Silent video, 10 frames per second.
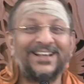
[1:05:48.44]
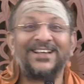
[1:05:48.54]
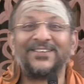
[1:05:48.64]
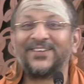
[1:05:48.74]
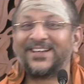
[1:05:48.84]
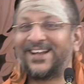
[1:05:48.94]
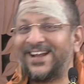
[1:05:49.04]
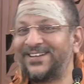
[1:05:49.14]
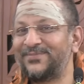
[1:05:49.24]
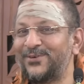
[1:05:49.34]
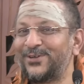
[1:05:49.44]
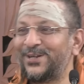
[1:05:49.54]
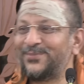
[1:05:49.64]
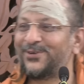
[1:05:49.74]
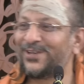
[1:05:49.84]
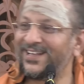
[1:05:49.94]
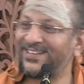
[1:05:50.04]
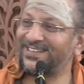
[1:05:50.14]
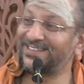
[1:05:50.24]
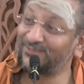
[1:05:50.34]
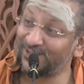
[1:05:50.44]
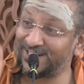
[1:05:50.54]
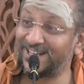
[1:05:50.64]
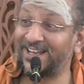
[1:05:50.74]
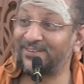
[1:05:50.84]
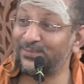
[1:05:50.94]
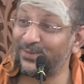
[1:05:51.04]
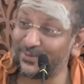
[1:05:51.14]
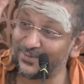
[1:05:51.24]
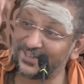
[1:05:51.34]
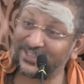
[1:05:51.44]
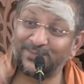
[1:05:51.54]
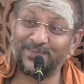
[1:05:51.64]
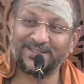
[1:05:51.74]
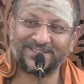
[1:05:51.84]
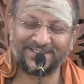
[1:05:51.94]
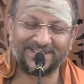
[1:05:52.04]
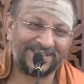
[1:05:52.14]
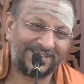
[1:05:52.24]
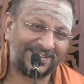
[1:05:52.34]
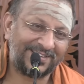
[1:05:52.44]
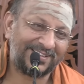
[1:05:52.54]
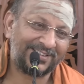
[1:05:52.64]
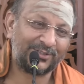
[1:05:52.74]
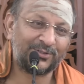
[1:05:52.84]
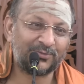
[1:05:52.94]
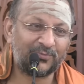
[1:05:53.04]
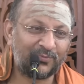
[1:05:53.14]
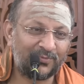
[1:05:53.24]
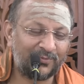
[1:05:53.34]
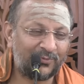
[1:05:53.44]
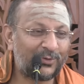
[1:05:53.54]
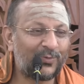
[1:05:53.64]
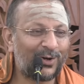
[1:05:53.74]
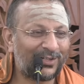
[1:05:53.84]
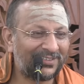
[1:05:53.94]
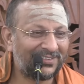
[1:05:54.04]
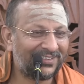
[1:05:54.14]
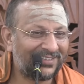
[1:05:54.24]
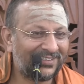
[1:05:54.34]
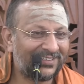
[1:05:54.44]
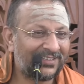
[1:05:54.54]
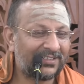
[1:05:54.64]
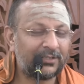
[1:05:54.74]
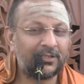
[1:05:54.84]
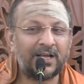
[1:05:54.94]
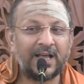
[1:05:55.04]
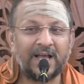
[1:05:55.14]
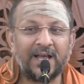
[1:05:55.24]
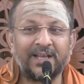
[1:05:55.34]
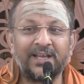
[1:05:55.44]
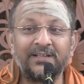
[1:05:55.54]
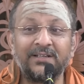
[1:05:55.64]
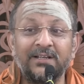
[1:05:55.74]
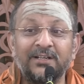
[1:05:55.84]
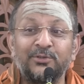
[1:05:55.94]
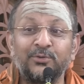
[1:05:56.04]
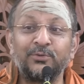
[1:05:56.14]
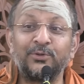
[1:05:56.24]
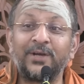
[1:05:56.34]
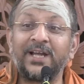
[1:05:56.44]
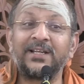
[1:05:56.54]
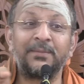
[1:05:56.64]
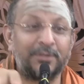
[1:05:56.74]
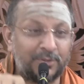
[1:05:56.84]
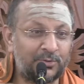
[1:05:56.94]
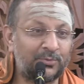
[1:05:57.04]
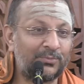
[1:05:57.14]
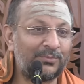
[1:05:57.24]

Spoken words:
if I write more and more like this, one day I will become a rich person. For what? Again, to look at a bhikshu.